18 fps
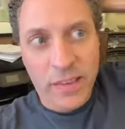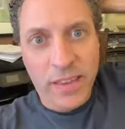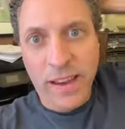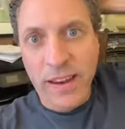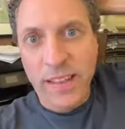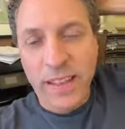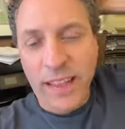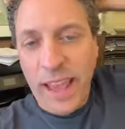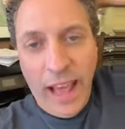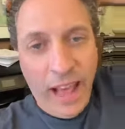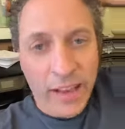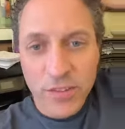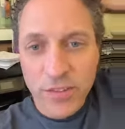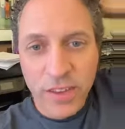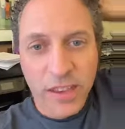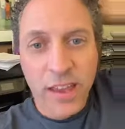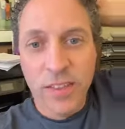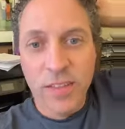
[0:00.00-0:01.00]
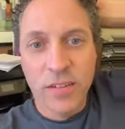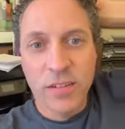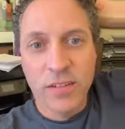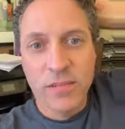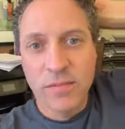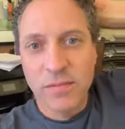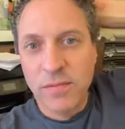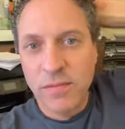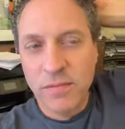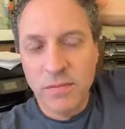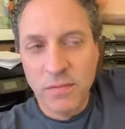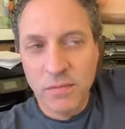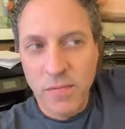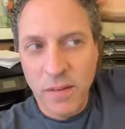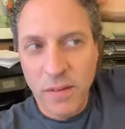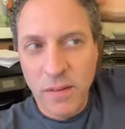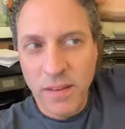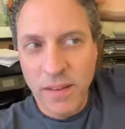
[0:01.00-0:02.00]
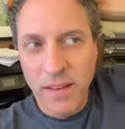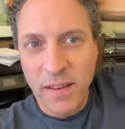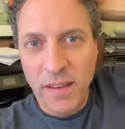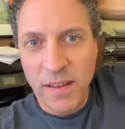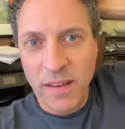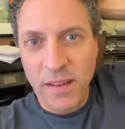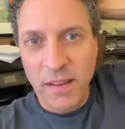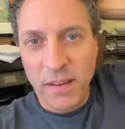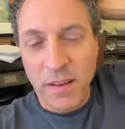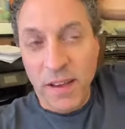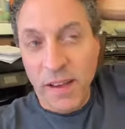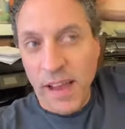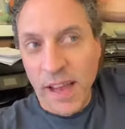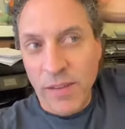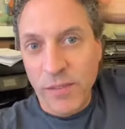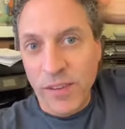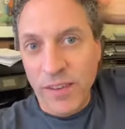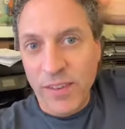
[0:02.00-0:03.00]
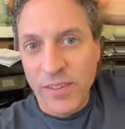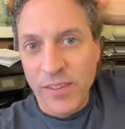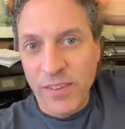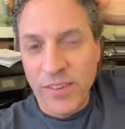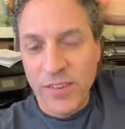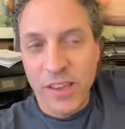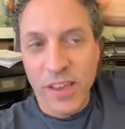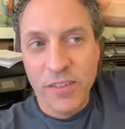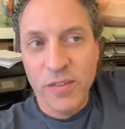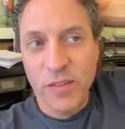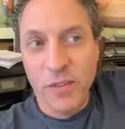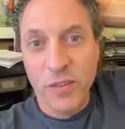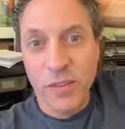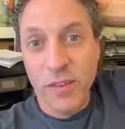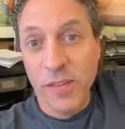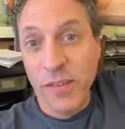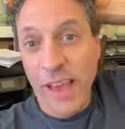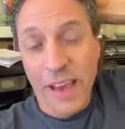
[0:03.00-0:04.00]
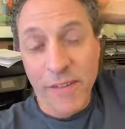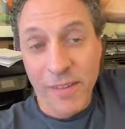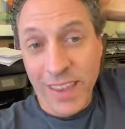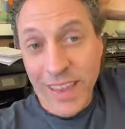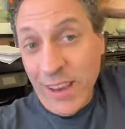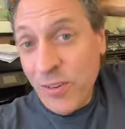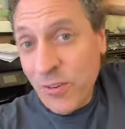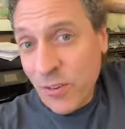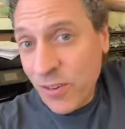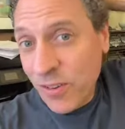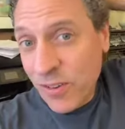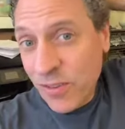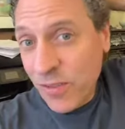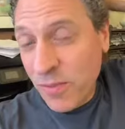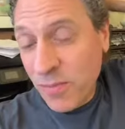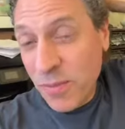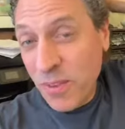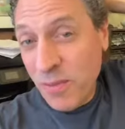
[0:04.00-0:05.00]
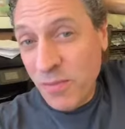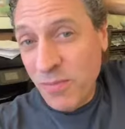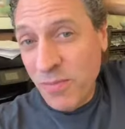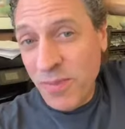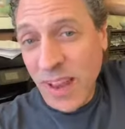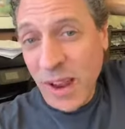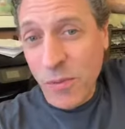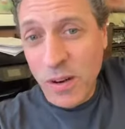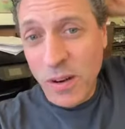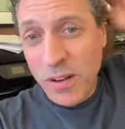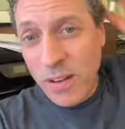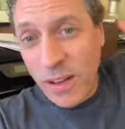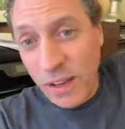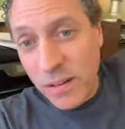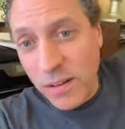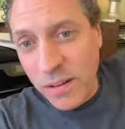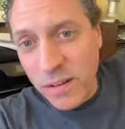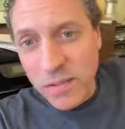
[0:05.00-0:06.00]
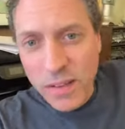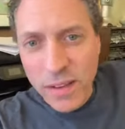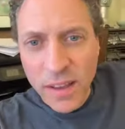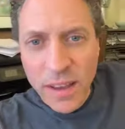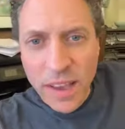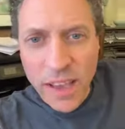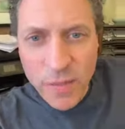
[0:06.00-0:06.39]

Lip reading: guess getting the cast together, having a successful, having interest from the network. I don't know.